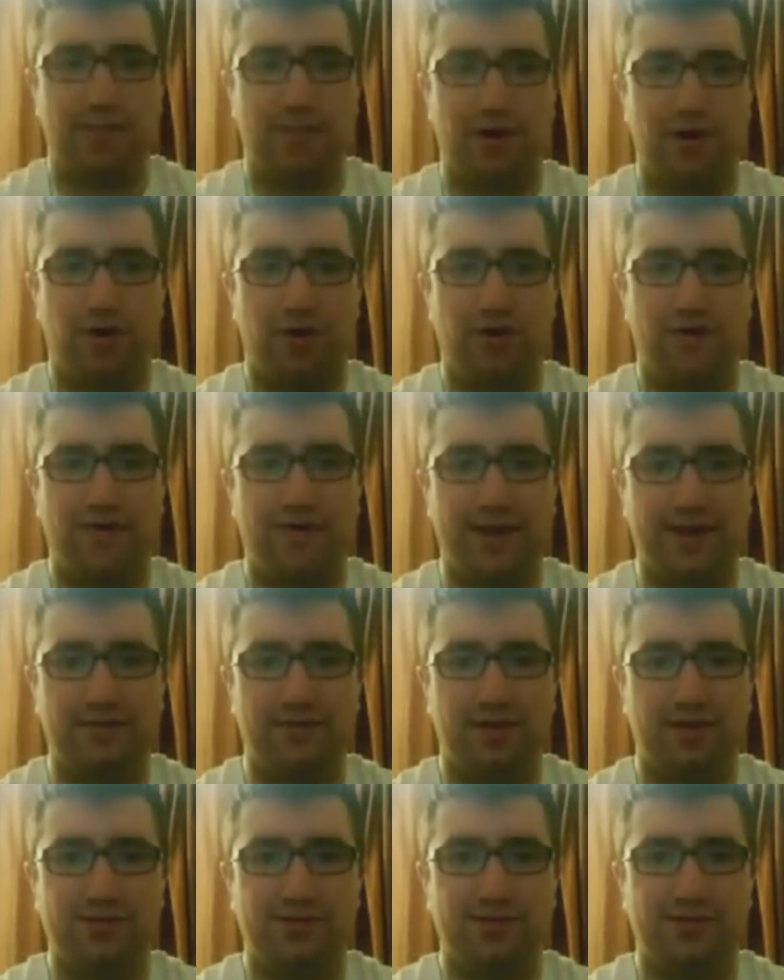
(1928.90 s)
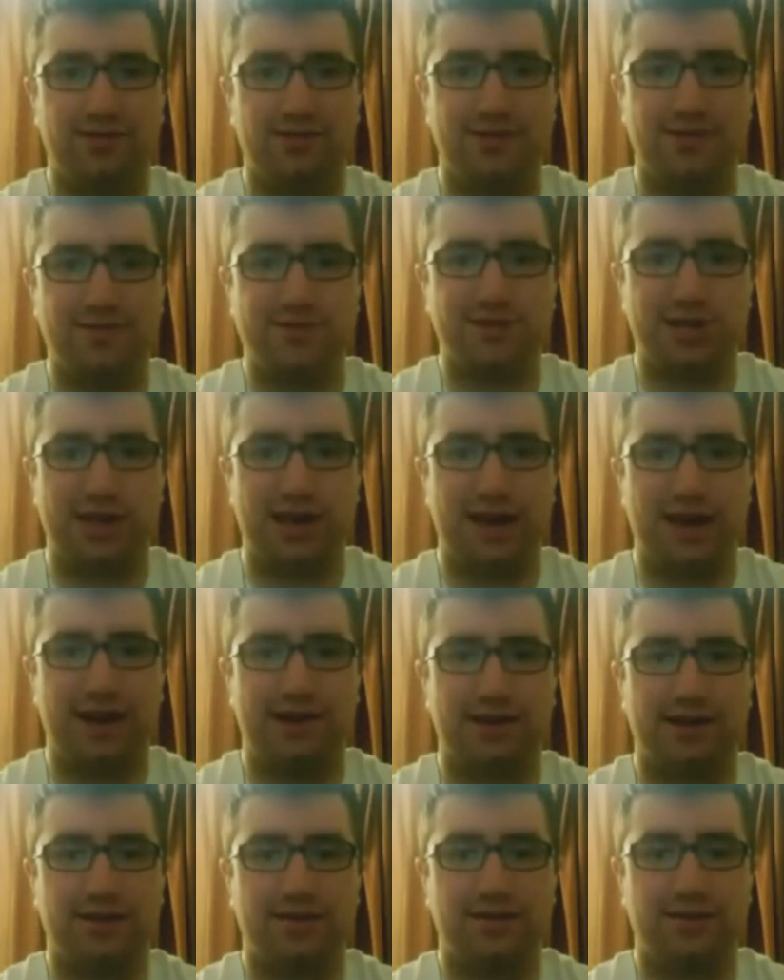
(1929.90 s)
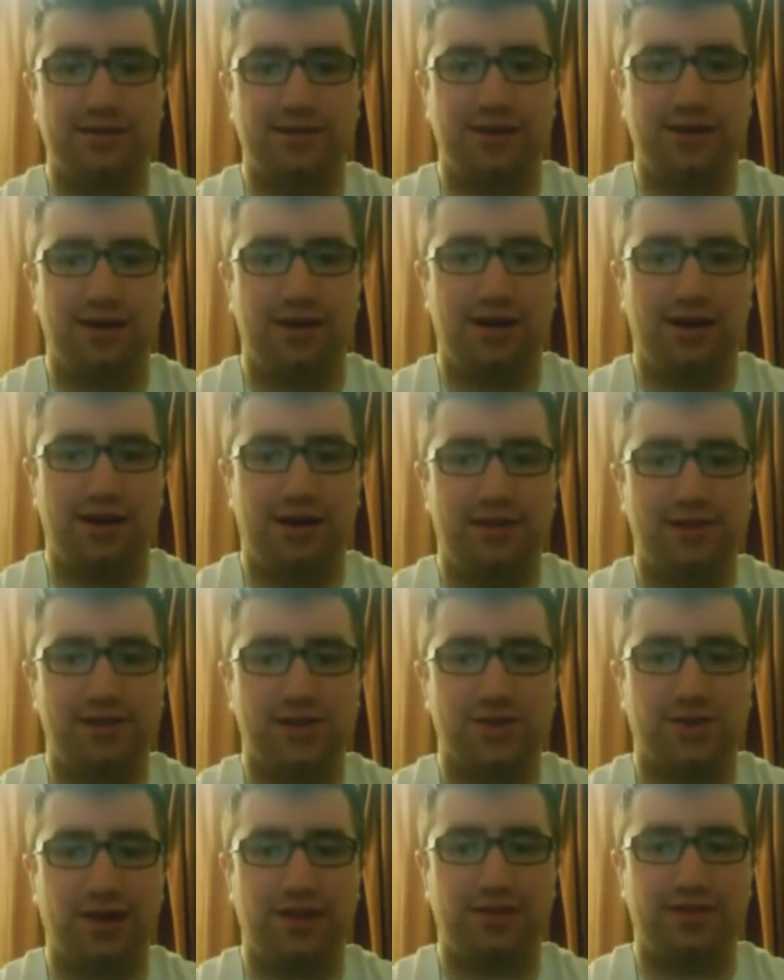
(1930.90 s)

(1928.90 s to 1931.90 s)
Bo Horvat and Hunter Shinkaruk, the 2013